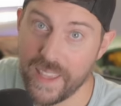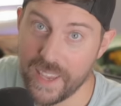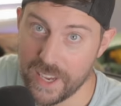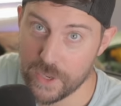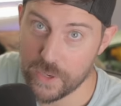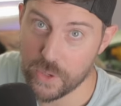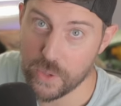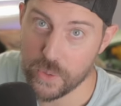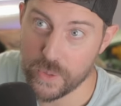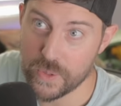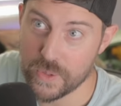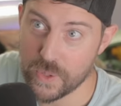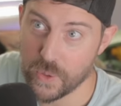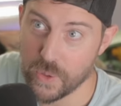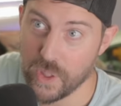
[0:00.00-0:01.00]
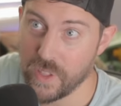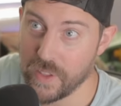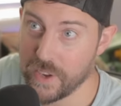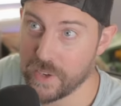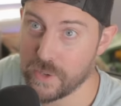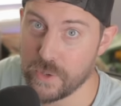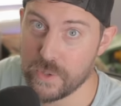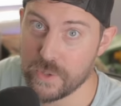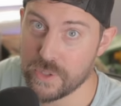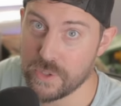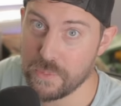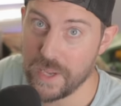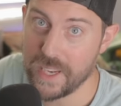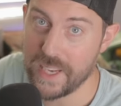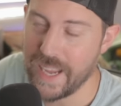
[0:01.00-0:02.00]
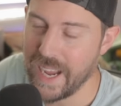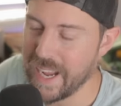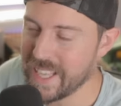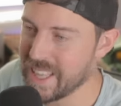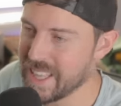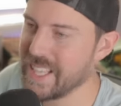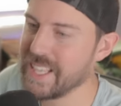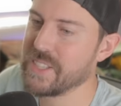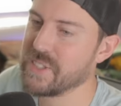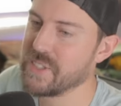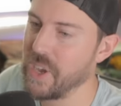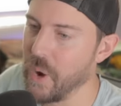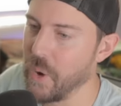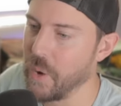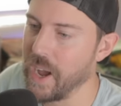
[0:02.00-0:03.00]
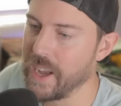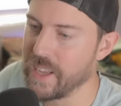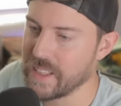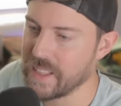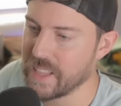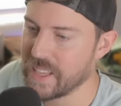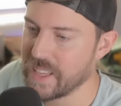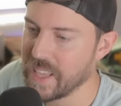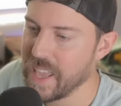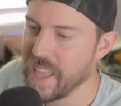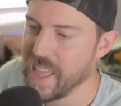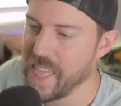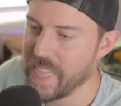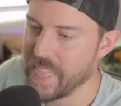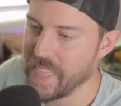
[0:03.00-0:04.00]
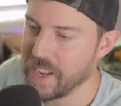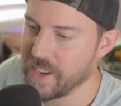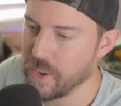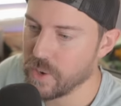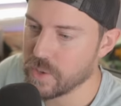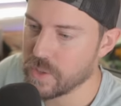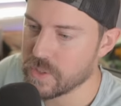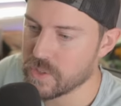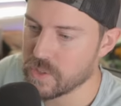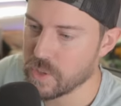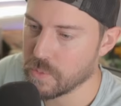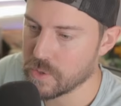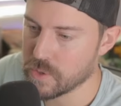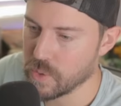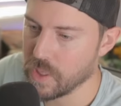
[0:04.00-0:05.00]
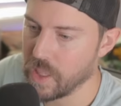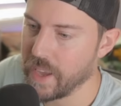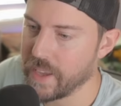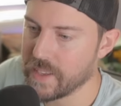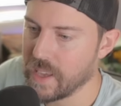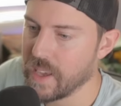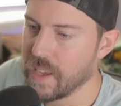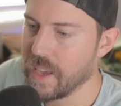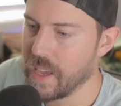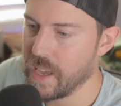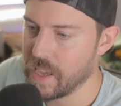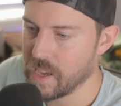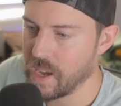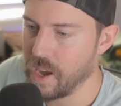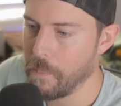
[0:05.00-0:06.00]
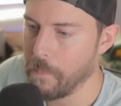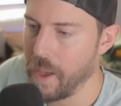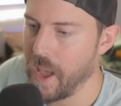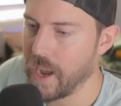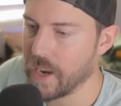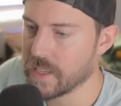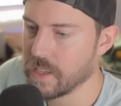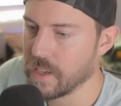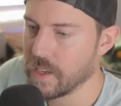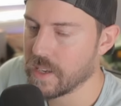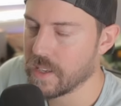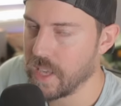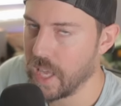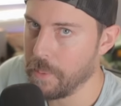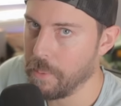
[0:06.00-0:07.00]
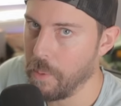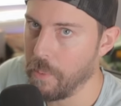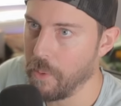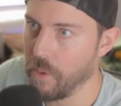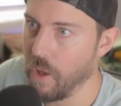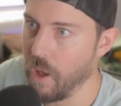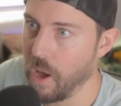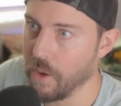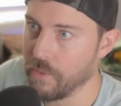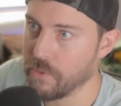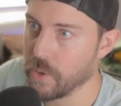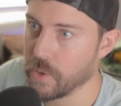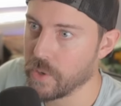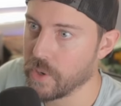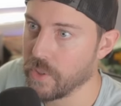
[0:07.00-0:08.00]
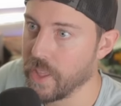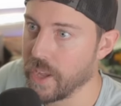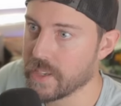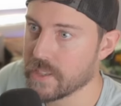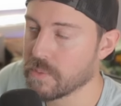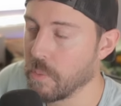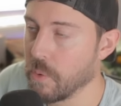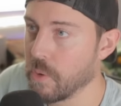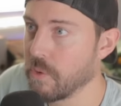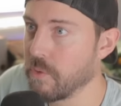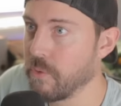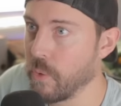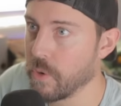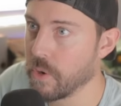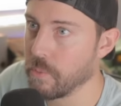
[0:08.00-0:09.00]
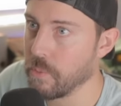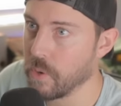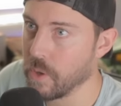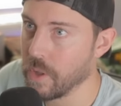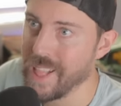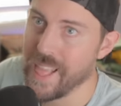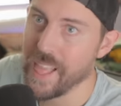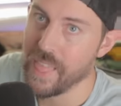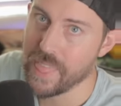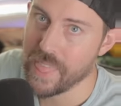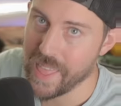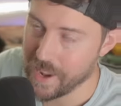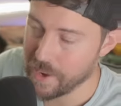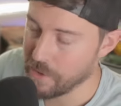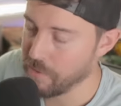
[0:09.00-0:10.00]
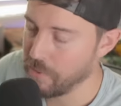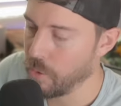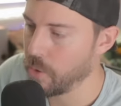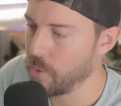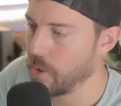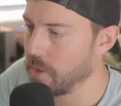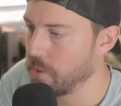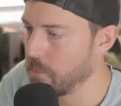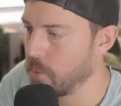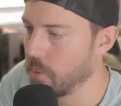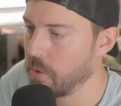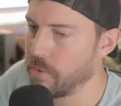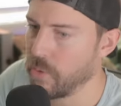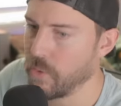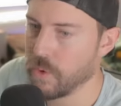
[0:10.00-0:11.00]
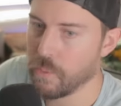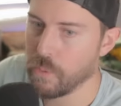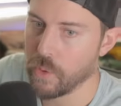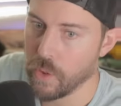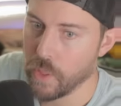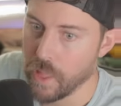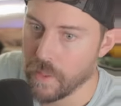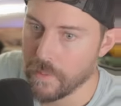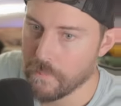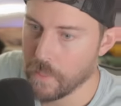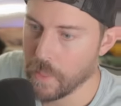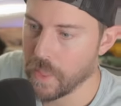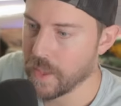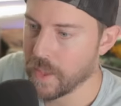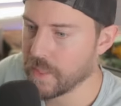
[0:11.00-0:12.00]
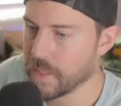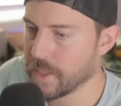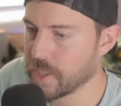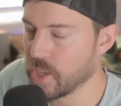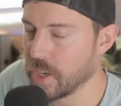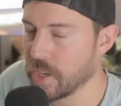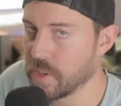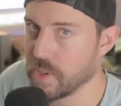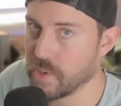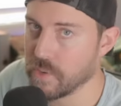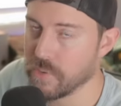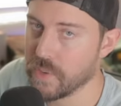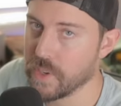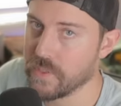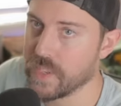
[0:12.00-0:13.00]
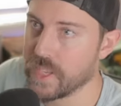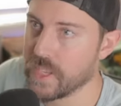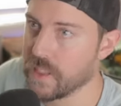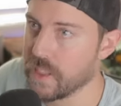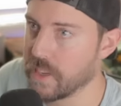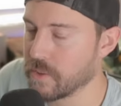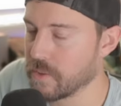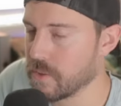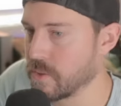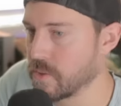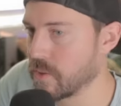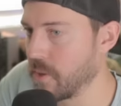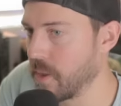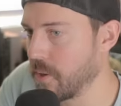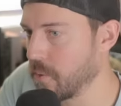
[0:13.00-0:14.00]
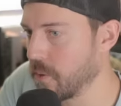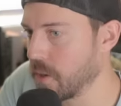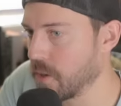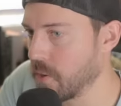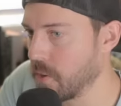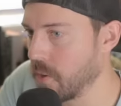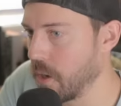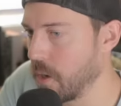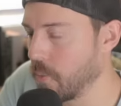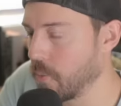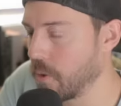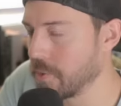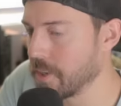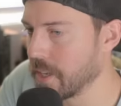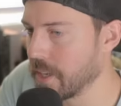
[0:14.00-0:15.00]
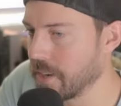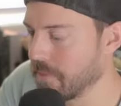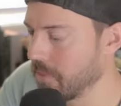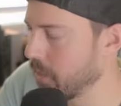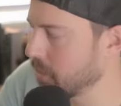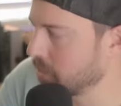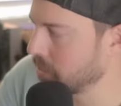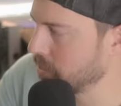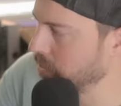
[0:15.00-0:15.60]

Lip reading: land cruiser, the Land Cruiser Mini? I think so. I think they know consumers will like a compact, capable off-roader that is more affordable than a 4Runner, more affordable than the J250 Land Cruiser that we are will be getting very